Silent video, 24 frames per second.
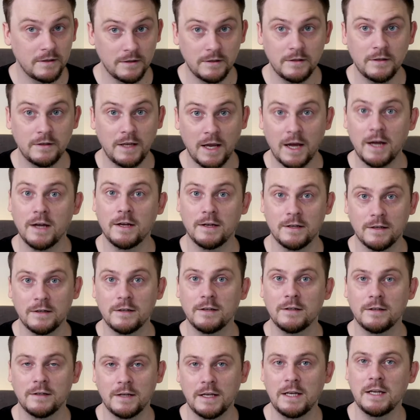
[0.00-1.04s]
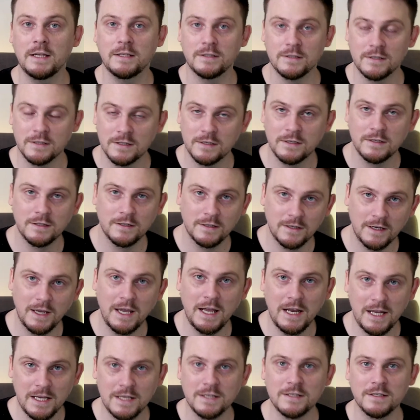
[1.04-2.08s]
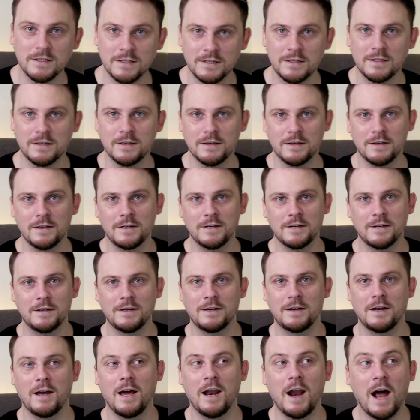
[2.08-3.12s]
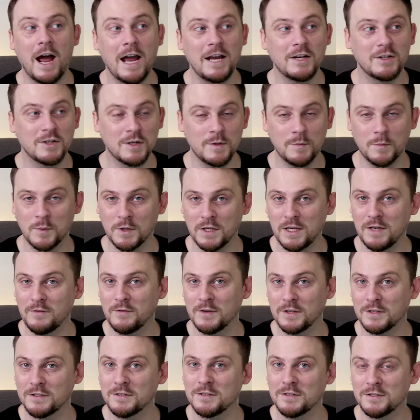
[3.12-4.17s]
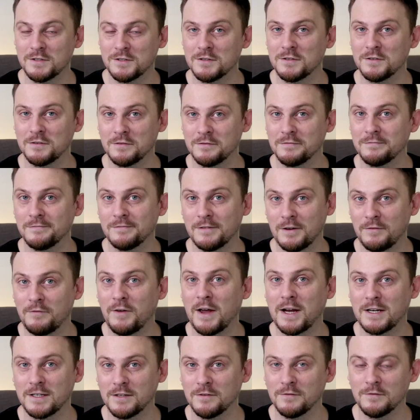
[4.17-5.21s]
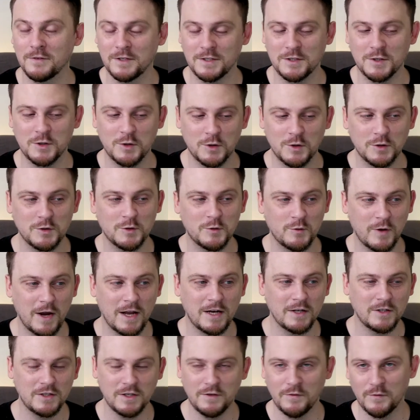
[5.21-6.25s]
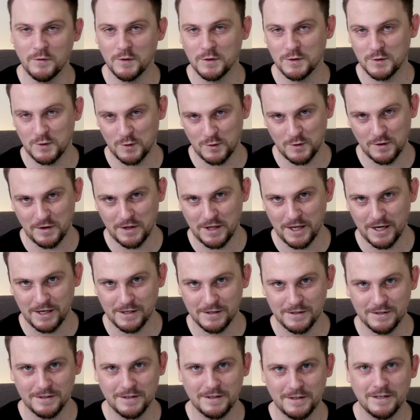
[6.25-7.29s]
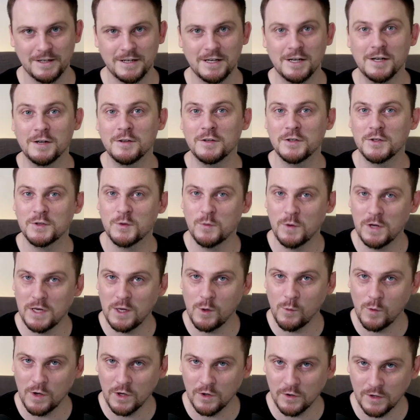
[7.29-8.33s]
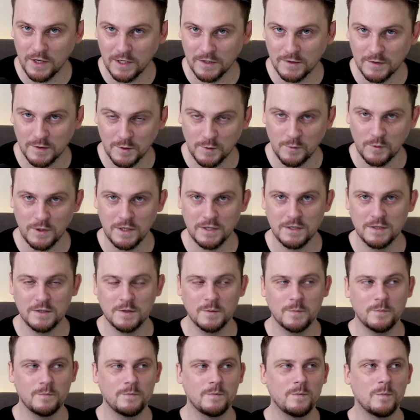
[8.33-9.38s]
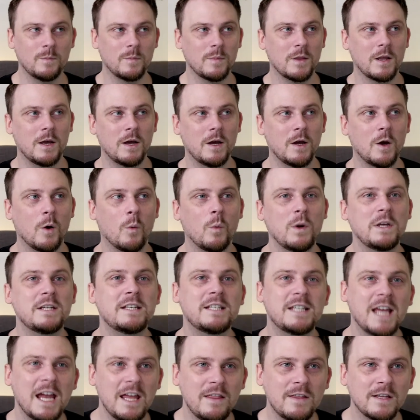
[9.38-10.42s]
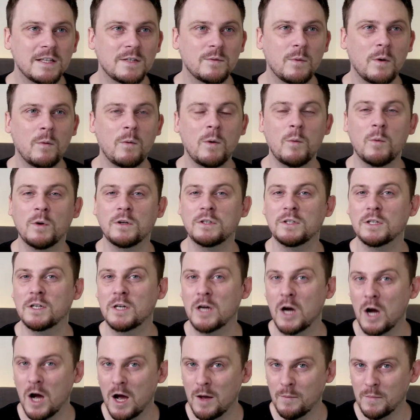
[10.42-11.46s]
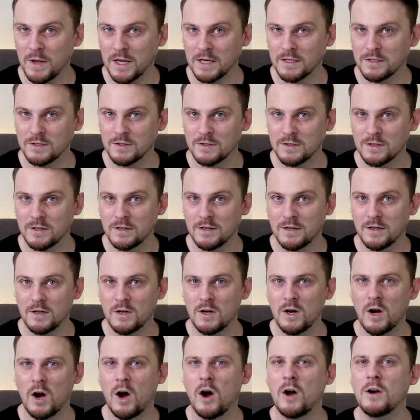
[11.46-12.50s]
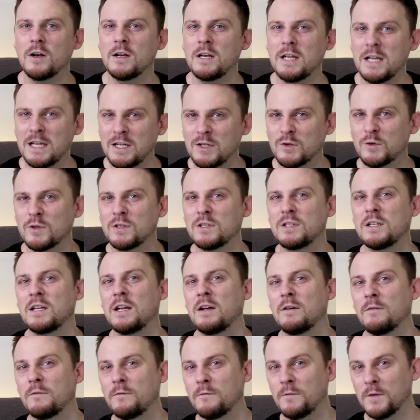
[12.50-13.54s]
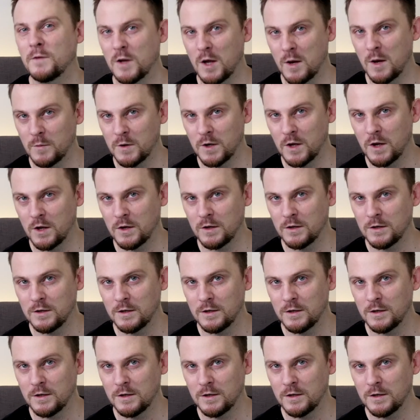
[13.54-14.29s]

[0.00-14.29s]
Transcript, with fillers: Yeah, it is. It is. And I actually believe it's effective. It's a good strategy for certain things. The squeaky wheel gets the grease. We say this when we want to comment on an interesting phenomenon.